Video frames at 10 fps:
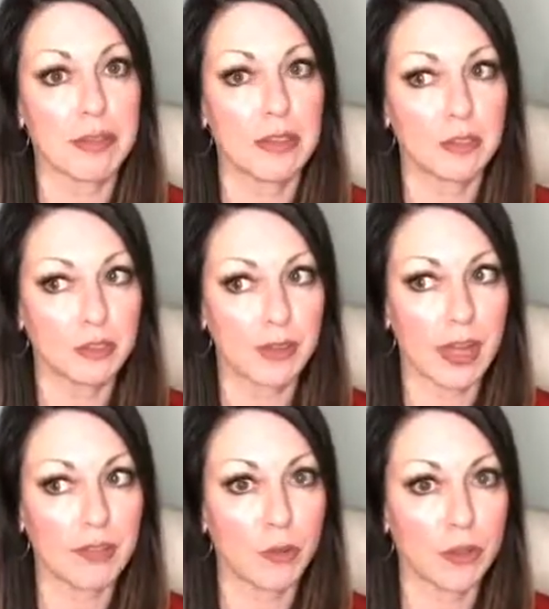
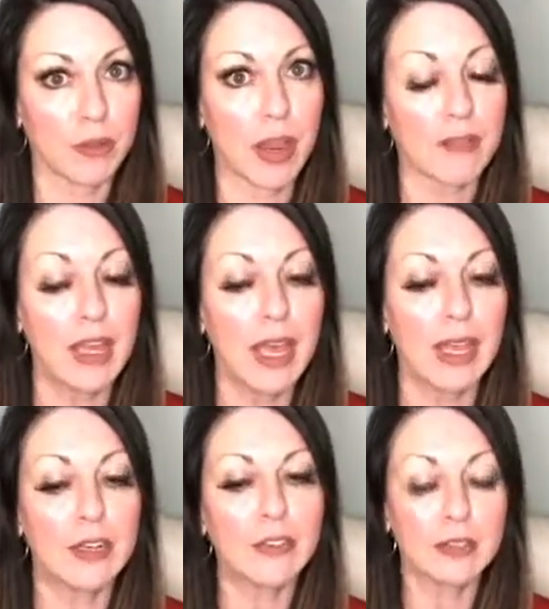Survive or thrive.
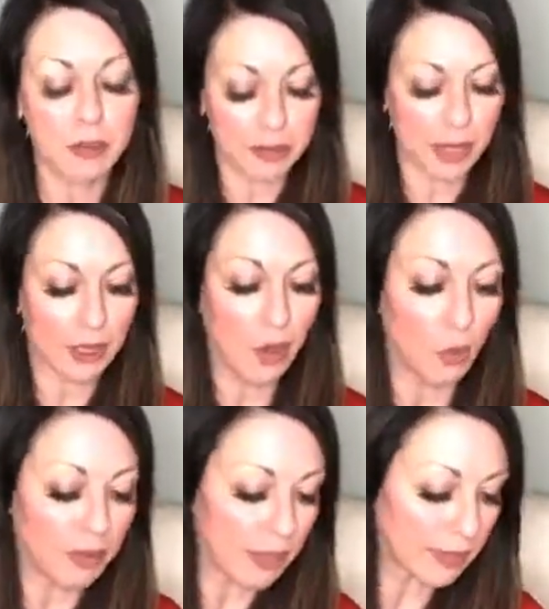And here's another thing.
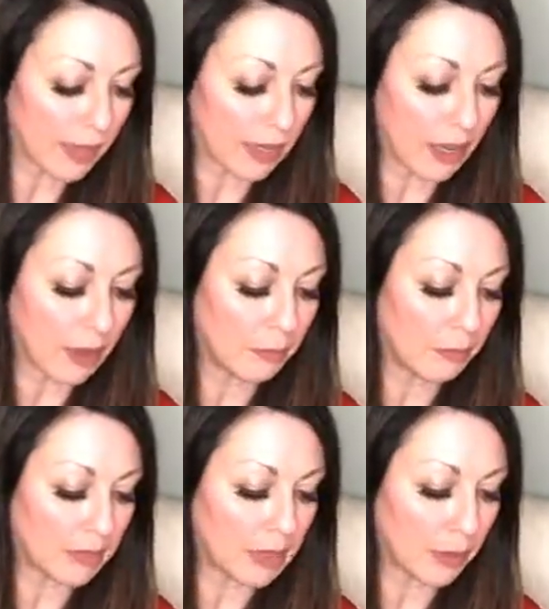One thing that,
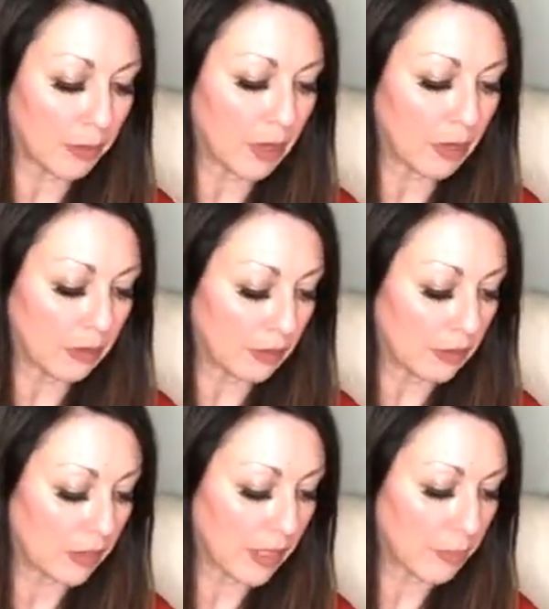Deborah,
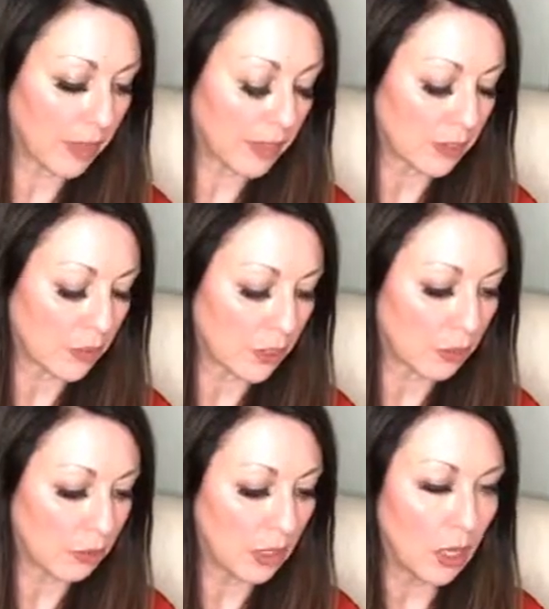think about this
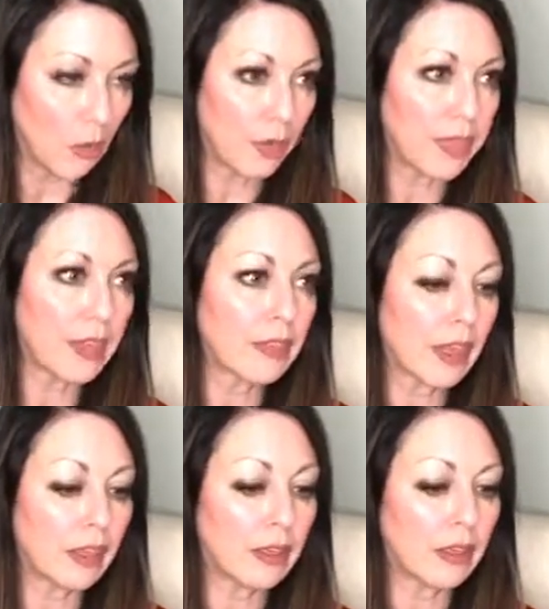too. One thing
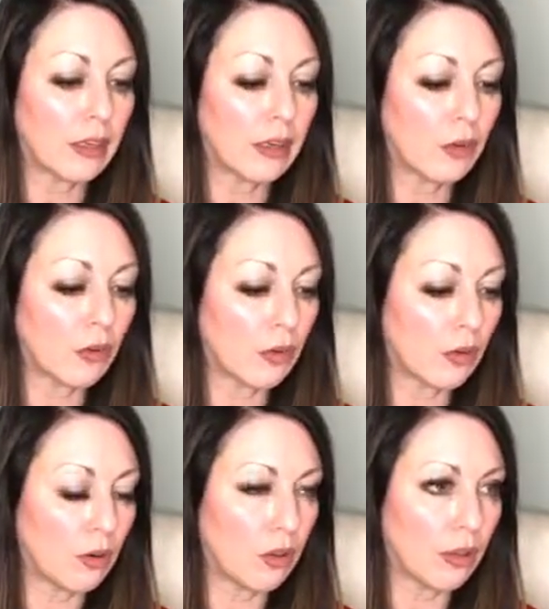that
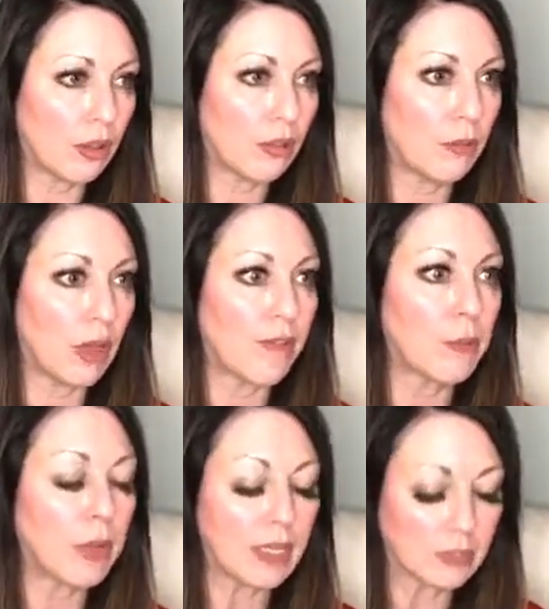
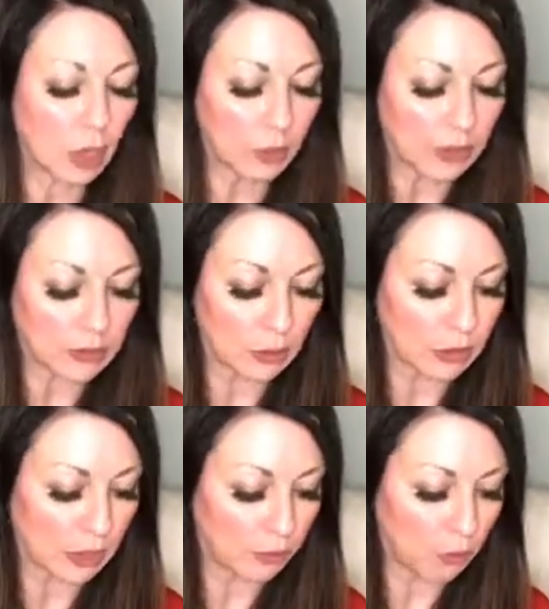everybody is always
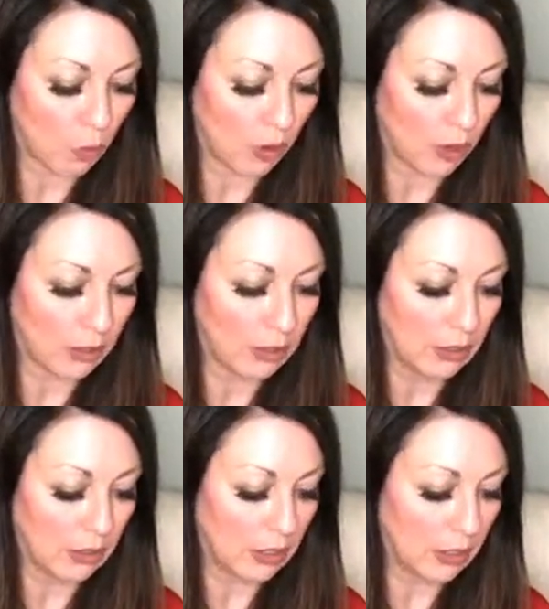looking for
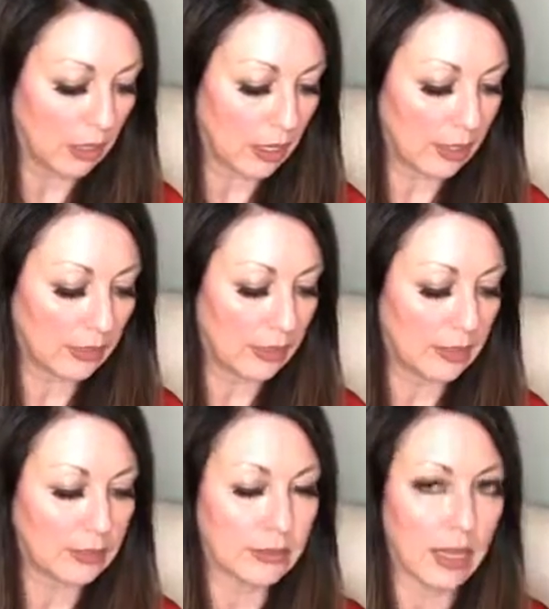
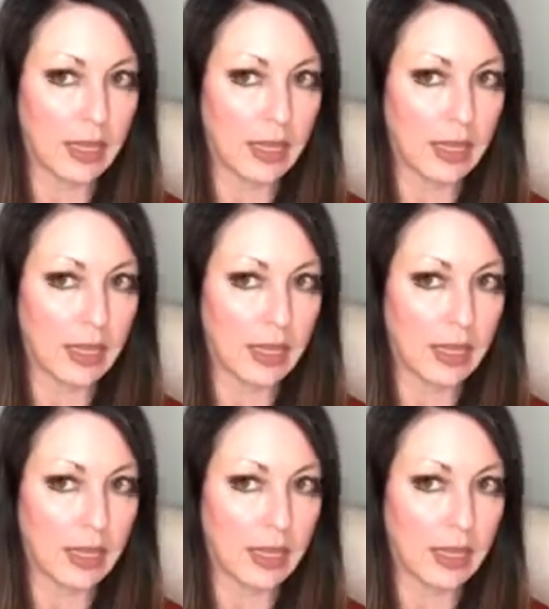is